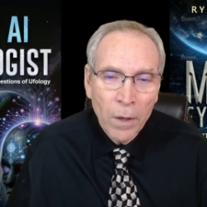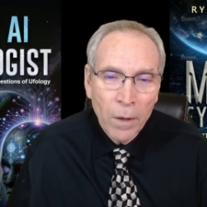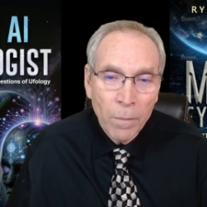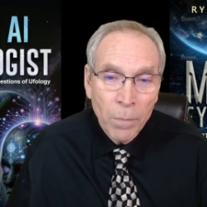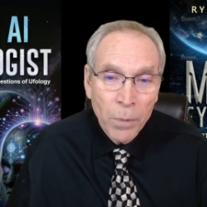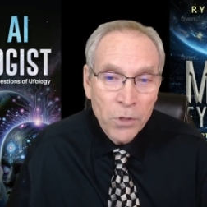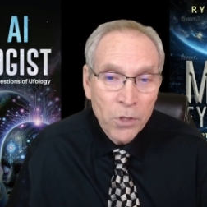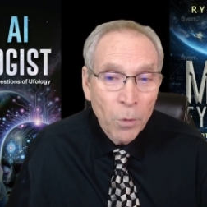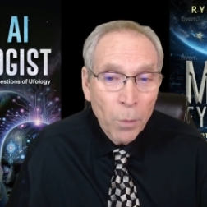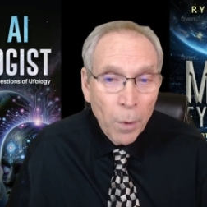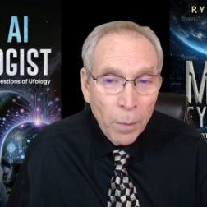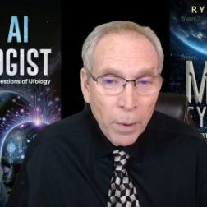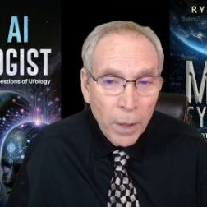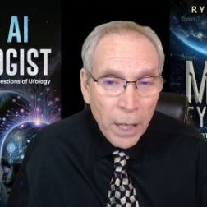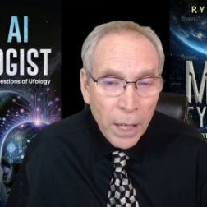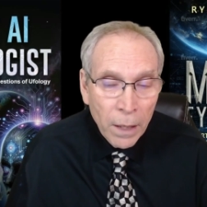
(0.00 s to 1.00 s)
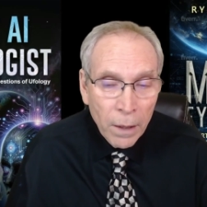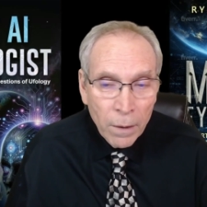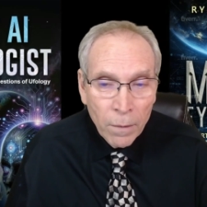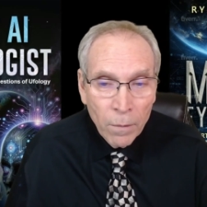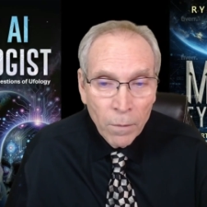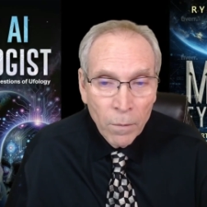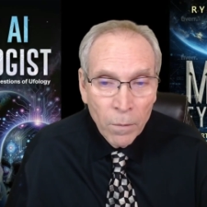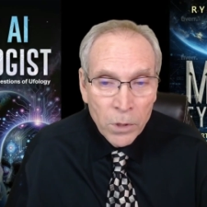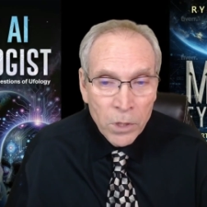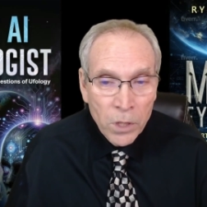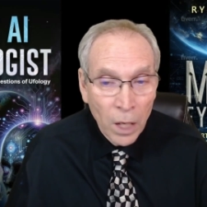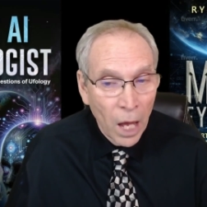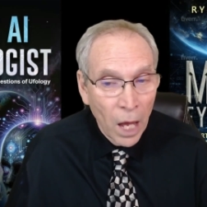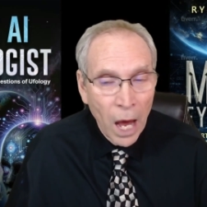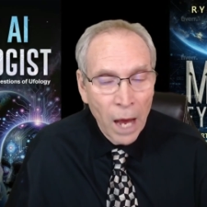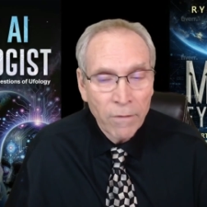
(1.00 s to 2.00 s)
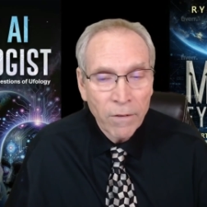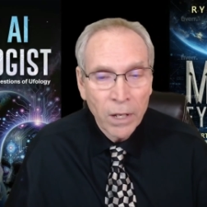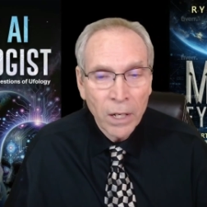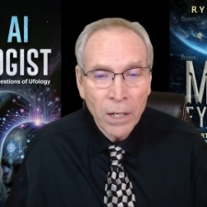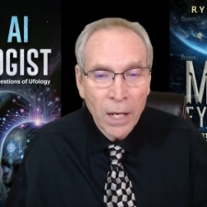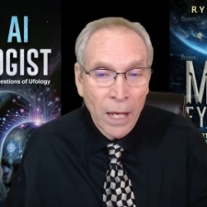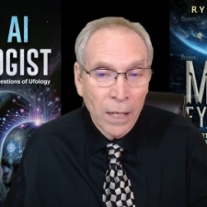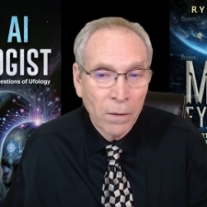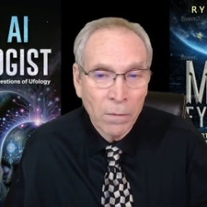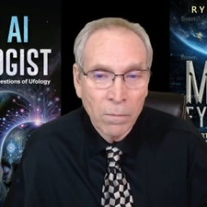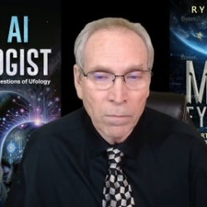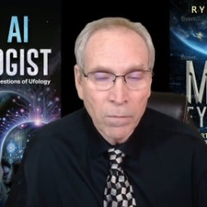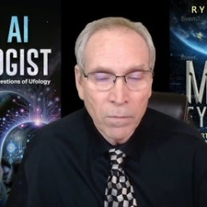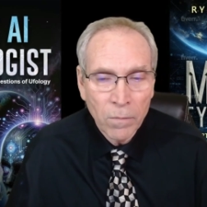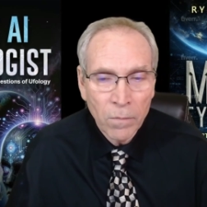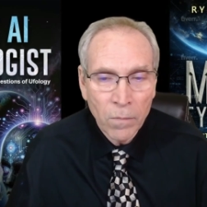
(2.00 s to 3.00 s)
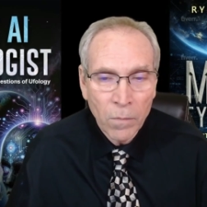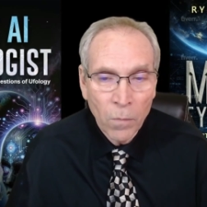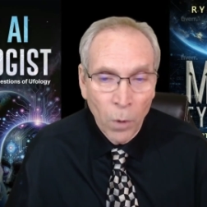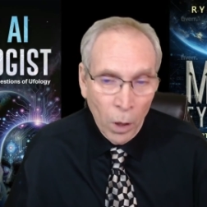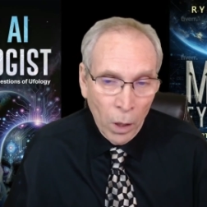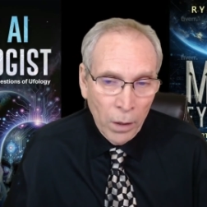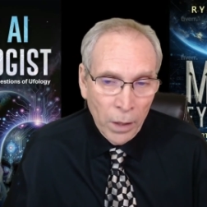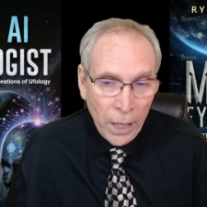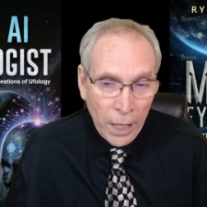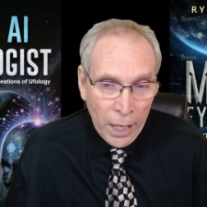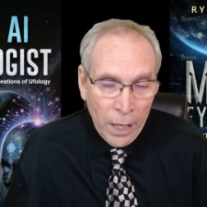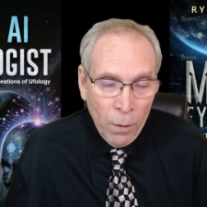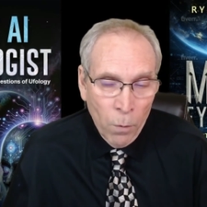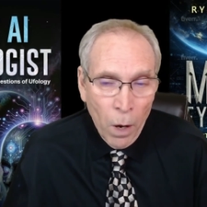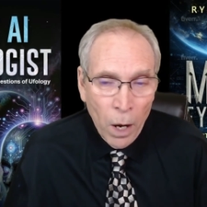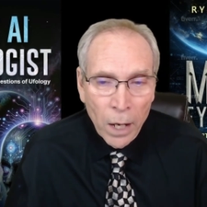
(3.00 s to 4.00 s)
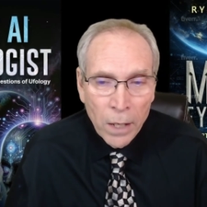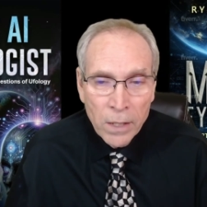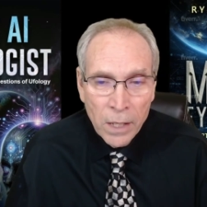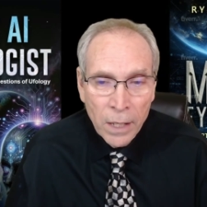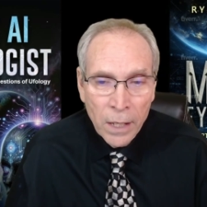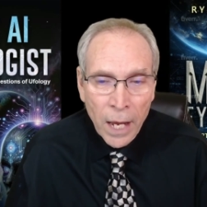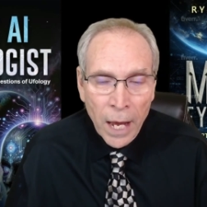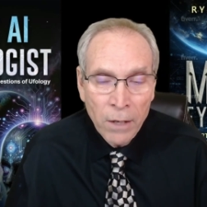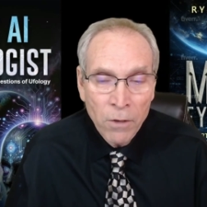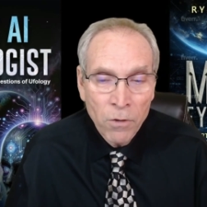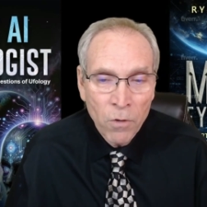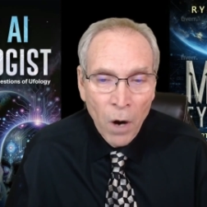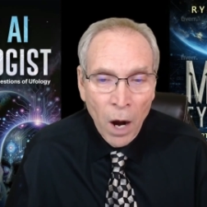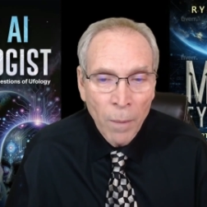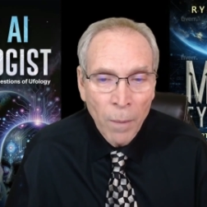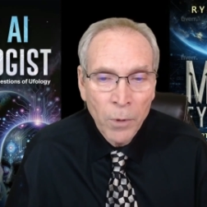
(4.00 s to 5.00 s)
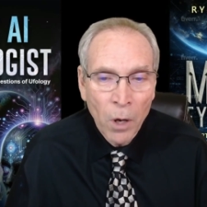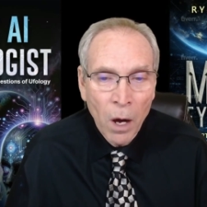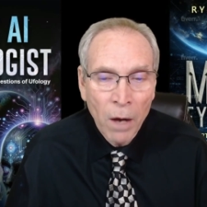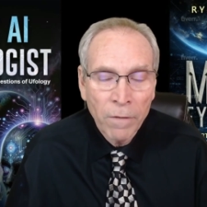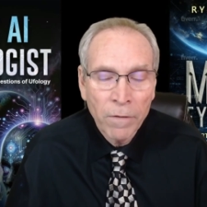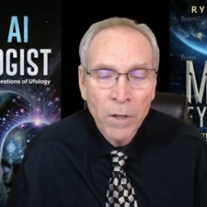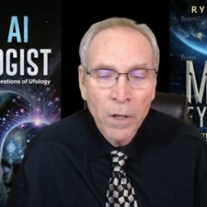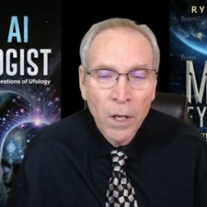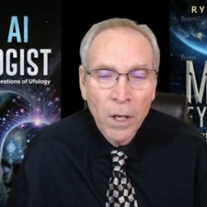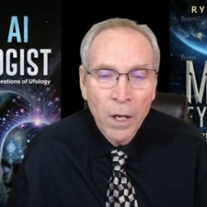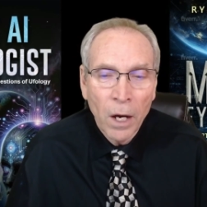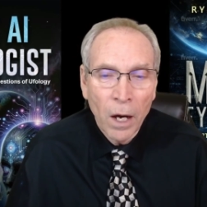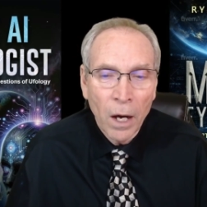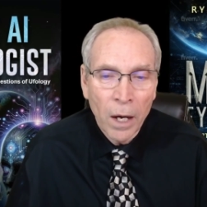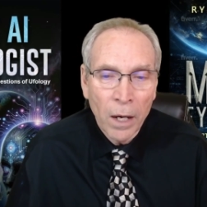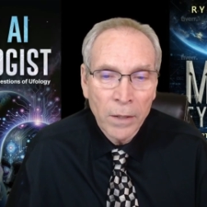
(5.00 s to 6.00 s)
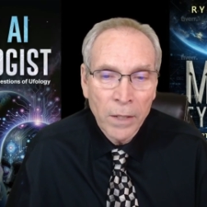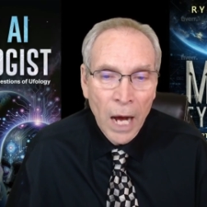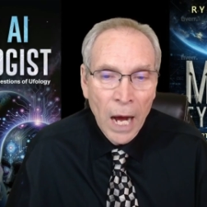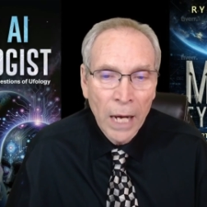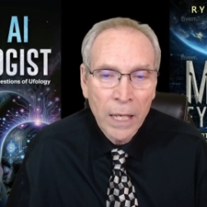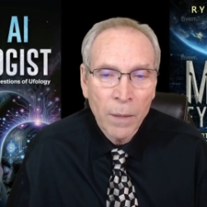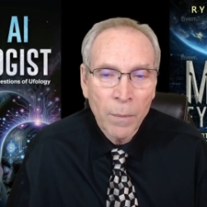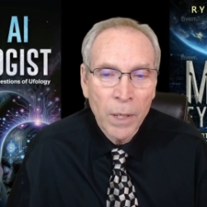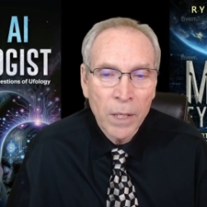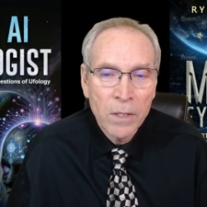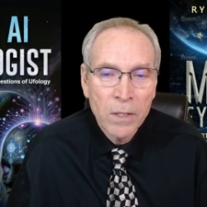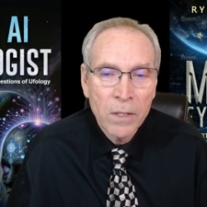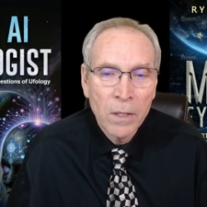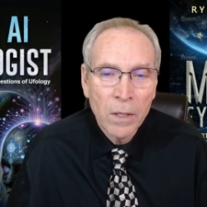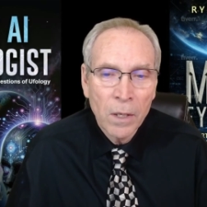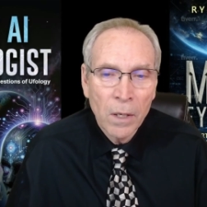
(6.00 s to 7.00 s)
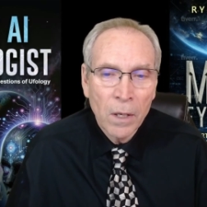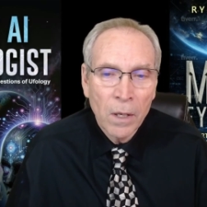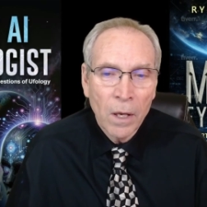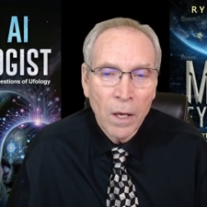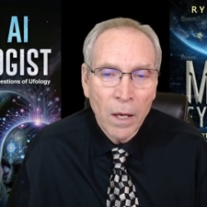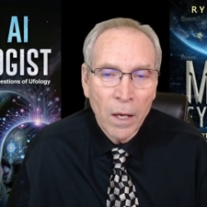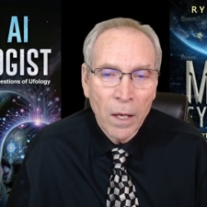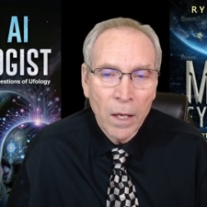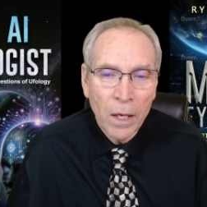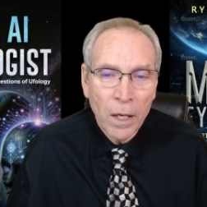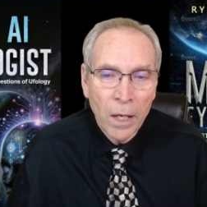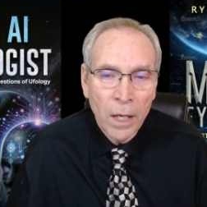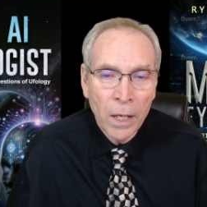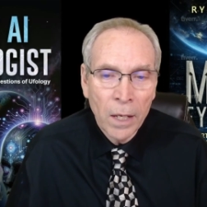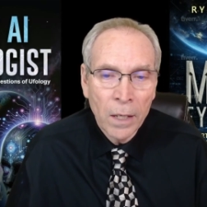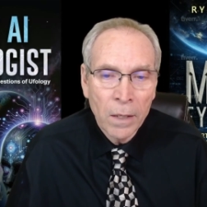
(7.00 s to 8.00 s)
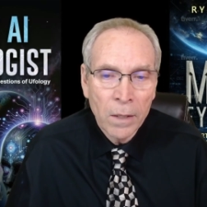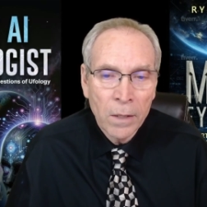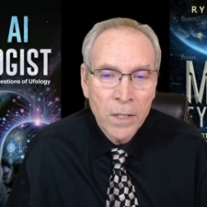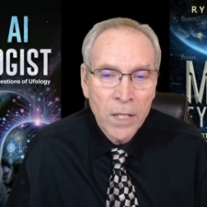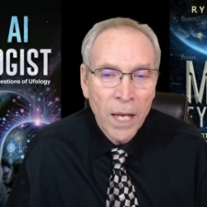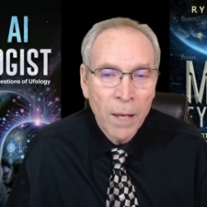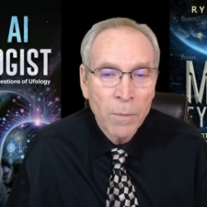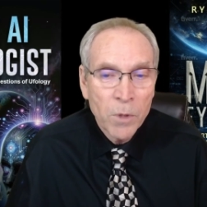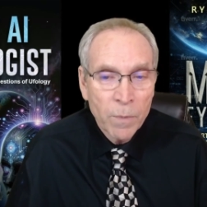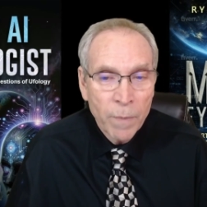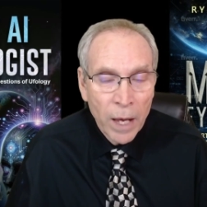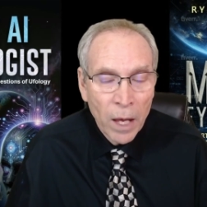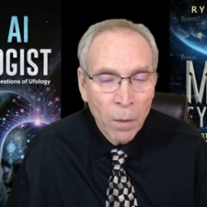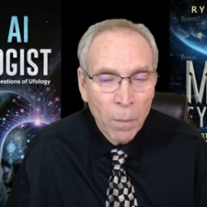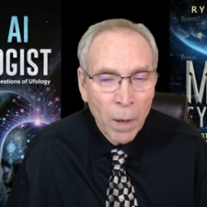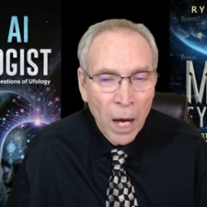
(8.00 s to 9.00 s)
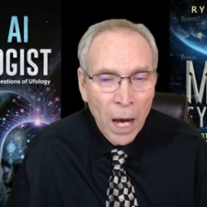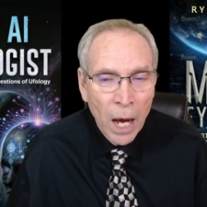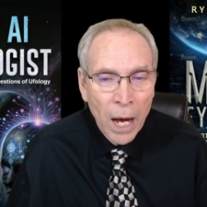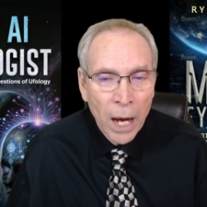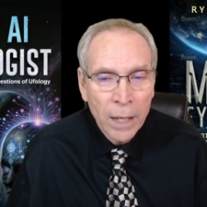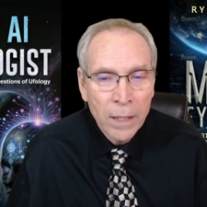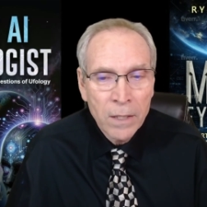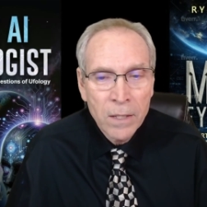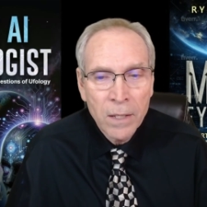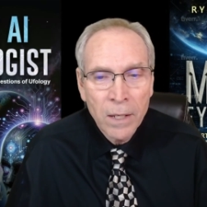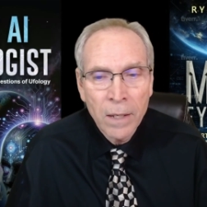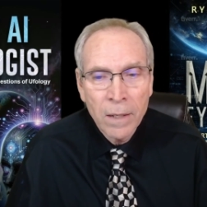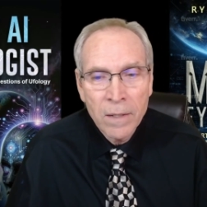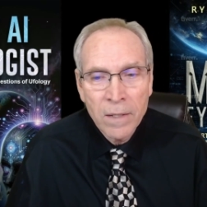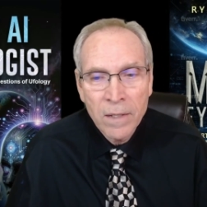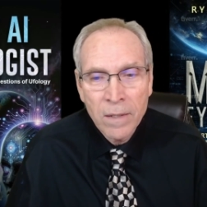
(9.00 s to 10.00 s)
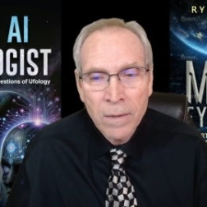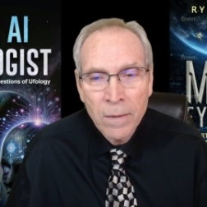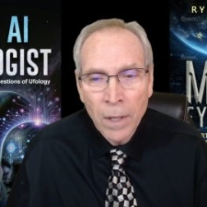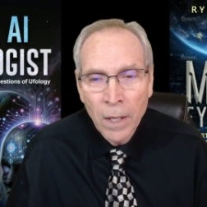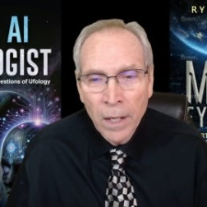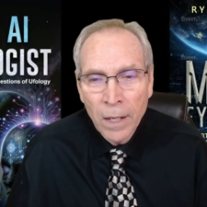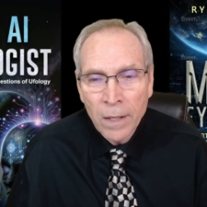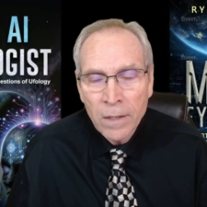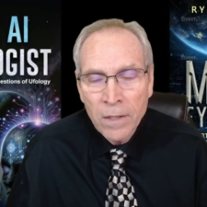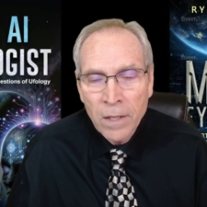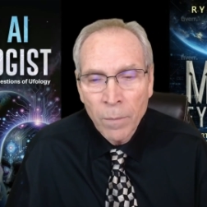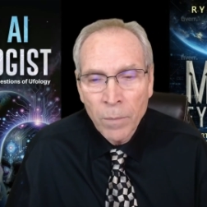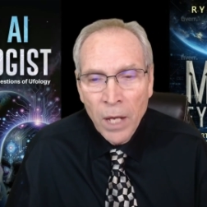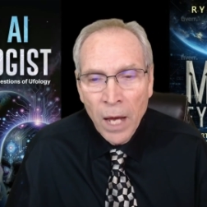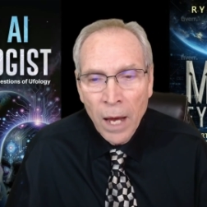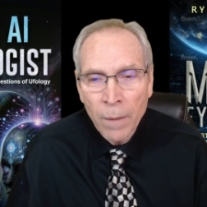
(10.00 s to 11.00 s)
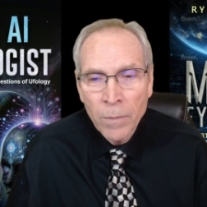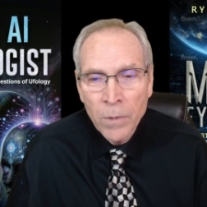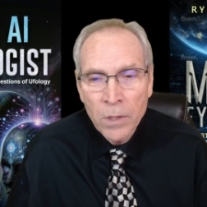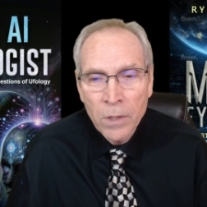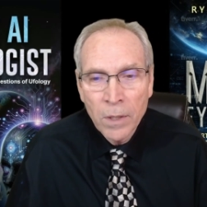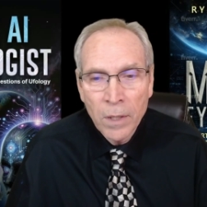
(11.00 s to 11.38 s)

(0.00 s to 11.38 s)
presumably was alive and well, he was, and dropped off documents in Tim's mailbox and sometimes,